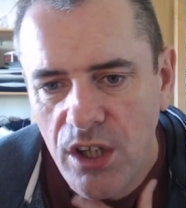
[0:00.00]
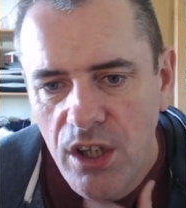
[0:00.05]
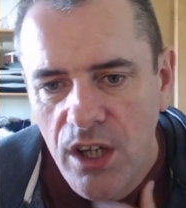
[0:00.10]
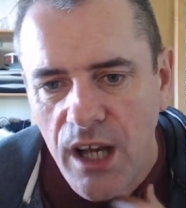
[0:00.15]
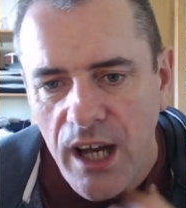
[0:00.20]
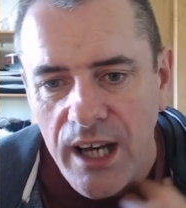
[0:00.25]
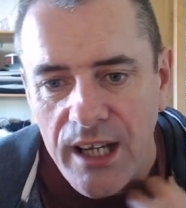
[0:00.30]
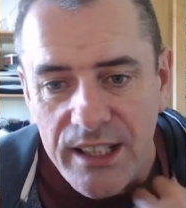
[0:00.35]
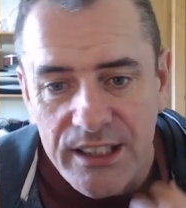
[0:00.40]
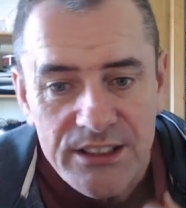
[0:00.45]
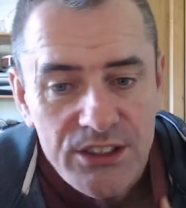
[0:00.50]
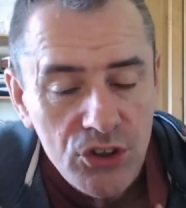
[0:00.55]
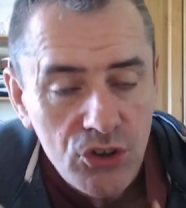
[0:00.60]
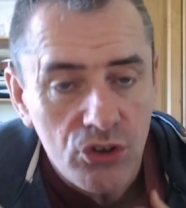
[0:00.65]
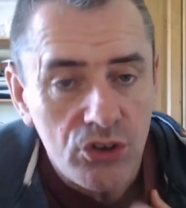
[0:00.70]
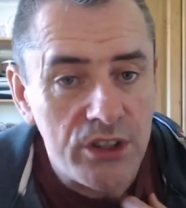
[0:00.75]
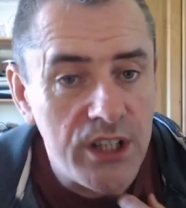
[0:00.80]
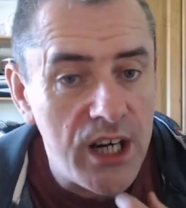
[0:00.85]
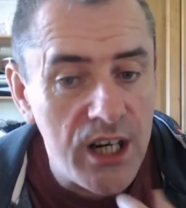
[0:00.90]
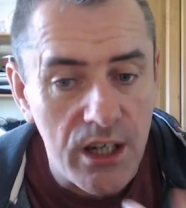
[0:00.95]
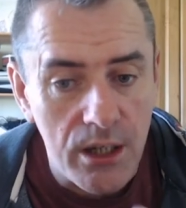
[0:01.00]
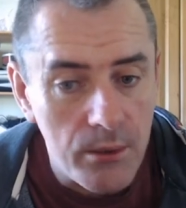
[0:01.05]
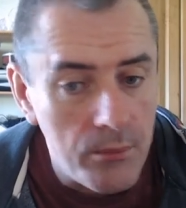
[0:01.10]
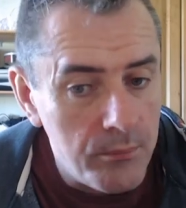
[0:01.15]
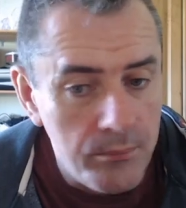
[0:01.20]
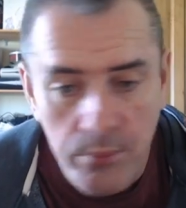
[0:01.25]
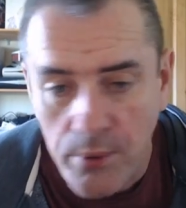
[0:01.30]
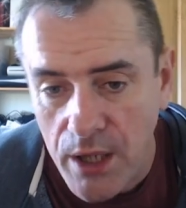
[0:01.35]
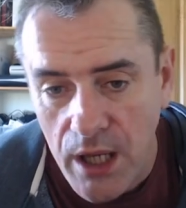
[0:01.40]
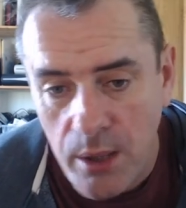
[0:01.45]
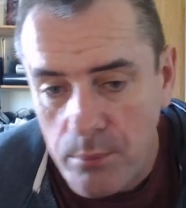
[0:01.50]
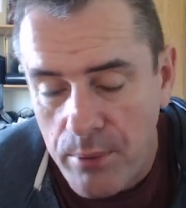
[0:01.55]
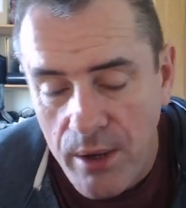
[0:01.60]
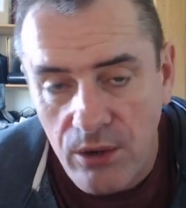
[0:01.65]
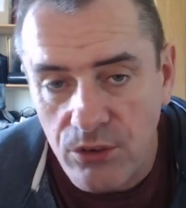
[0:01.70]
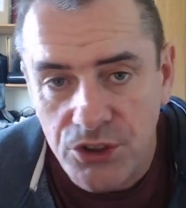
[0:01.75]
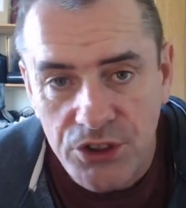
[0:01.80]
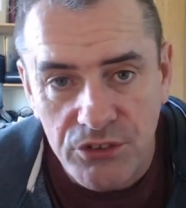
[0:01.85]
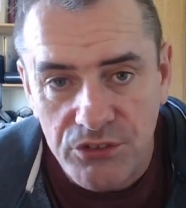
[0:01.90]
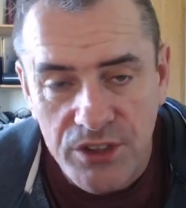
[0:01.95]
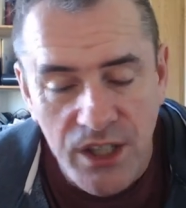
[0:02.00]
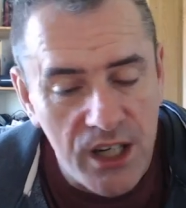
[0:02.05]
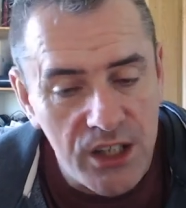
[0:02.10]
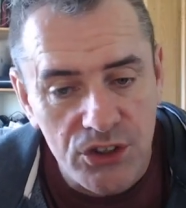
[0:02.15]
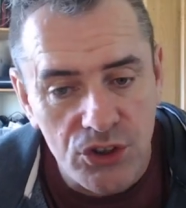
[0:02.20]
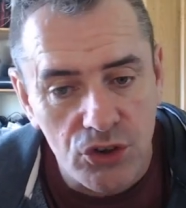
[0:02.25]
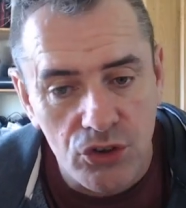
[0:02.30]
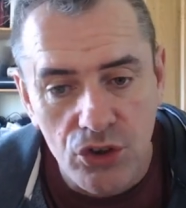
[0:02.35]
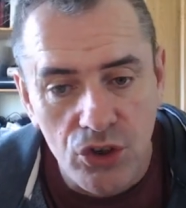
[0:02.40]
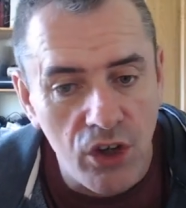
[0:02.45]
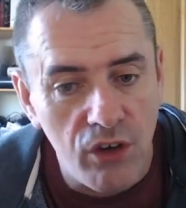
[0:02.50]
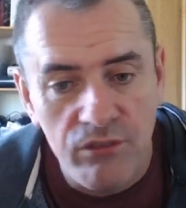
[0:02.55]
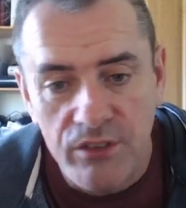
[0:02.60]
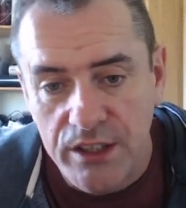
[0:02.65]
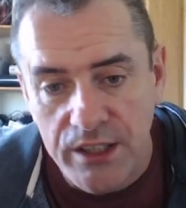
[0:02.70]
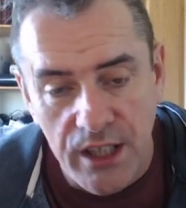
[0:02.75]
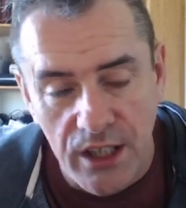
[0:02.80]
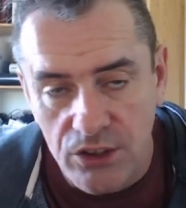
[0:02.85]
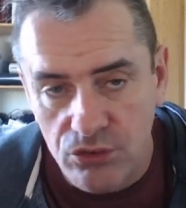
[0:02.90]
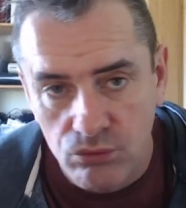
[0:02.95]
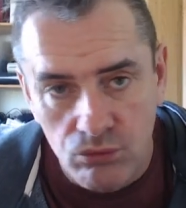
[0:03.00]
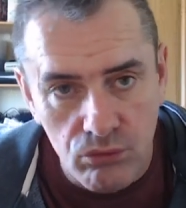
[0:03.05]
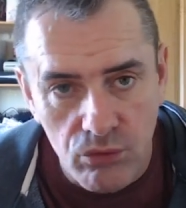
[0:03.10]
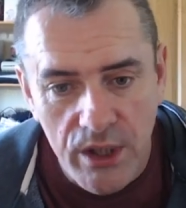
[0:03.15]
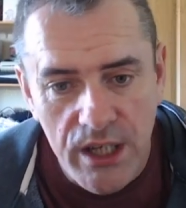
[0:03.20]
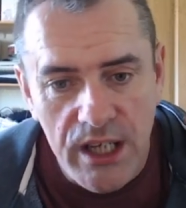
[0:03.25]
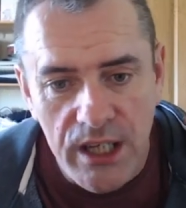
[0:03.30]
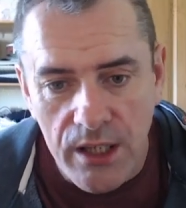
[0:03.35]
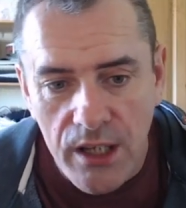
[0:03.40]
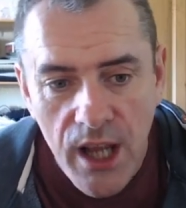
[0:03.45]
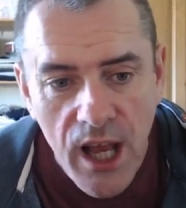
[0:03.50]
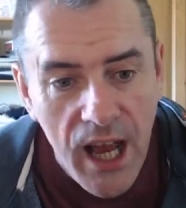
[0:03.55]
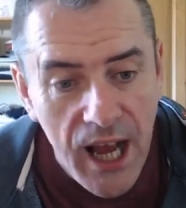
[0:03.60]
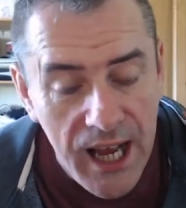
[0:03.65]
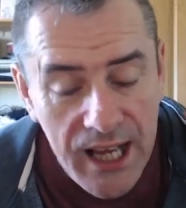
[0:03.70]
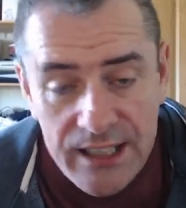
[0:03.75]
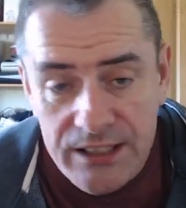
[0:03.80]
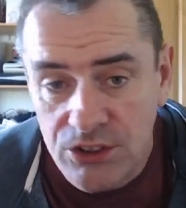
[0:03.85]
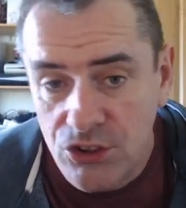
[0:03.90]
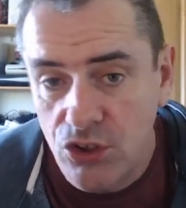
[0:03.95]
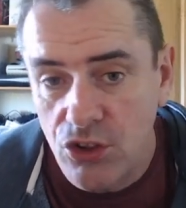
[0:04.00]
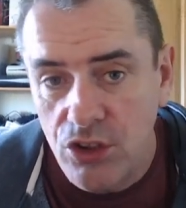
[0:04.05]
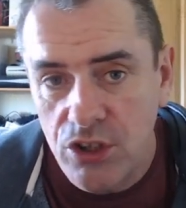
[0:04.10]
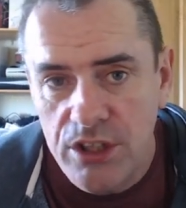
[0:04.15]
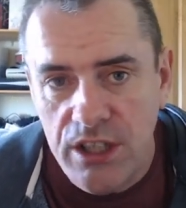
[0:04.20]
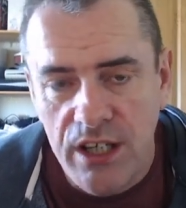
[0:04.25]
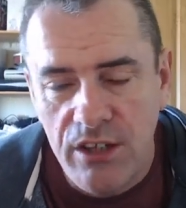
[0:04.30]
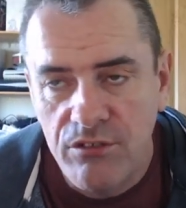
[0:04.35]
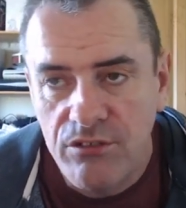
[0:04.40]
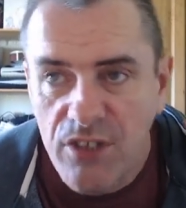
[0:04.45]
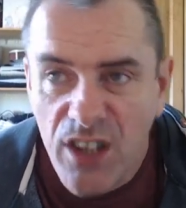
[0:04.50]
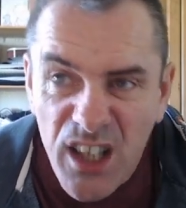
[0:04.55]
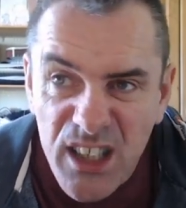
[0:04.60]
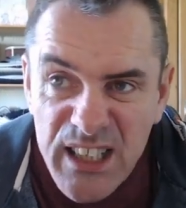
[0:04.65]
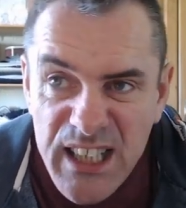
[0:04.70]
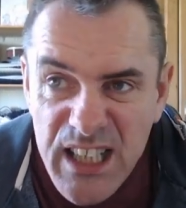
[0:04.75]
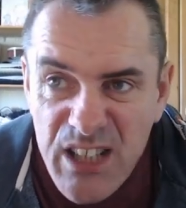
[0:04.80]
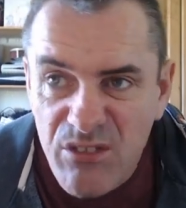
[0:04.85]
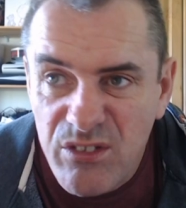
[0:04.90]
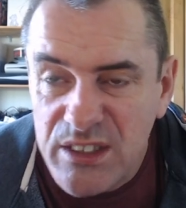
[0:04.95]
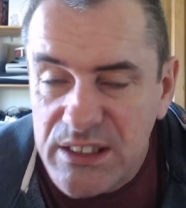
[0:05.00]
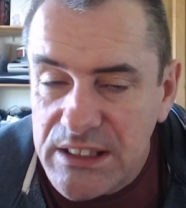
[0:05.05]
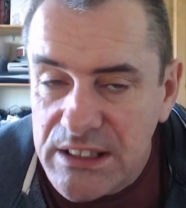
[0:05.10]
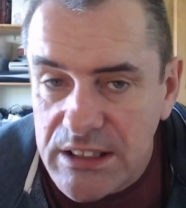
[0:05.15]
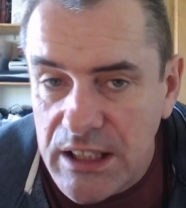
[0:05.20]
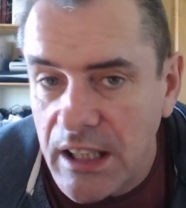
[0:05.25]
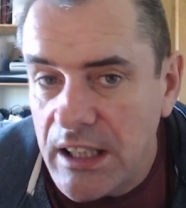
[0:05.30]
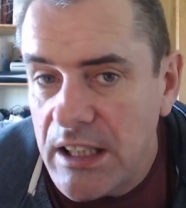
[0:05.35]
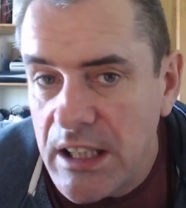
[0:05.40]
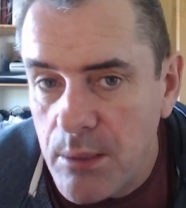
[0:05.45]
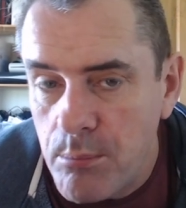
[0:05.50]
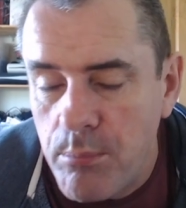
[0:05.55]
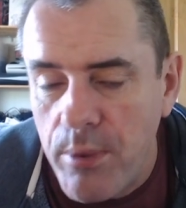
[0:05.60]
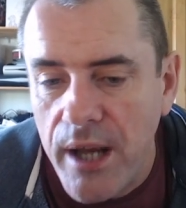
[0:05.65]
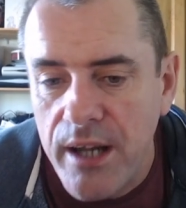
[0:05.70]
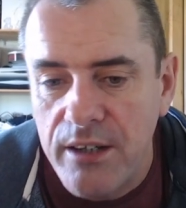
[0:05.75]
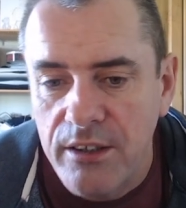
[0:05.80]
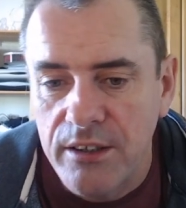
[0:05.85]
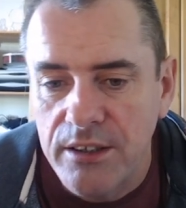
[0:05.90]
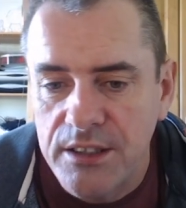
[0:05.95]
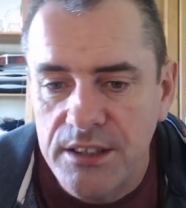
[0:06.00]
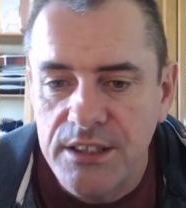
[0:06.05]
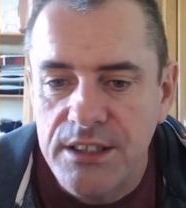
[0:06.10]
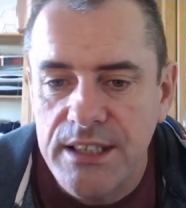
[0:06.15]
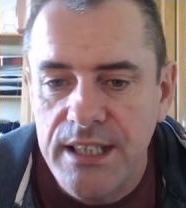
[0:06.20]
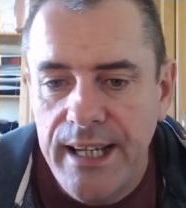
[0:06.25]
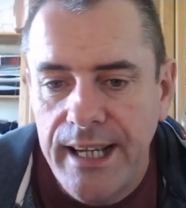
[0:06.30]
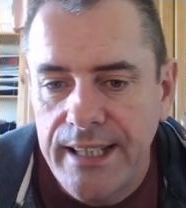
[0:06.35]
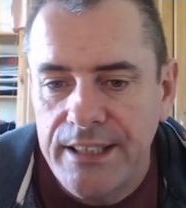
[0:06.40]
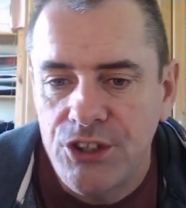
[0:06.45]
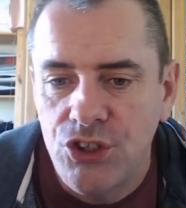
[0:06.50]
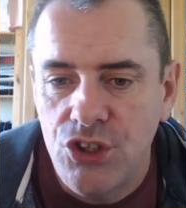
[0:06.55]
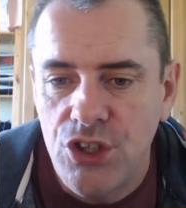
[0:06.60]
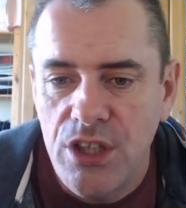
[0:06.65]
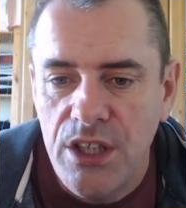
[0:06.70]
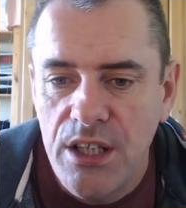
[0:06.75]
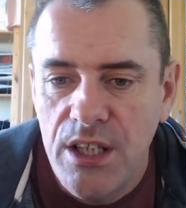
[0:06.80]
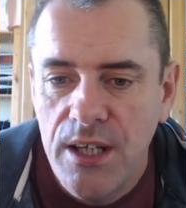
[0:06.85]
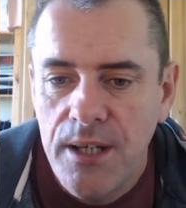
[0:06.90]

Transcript: And it's a good car. Power shift cars are lovely cars, really as good, if not even slightly better than DSG.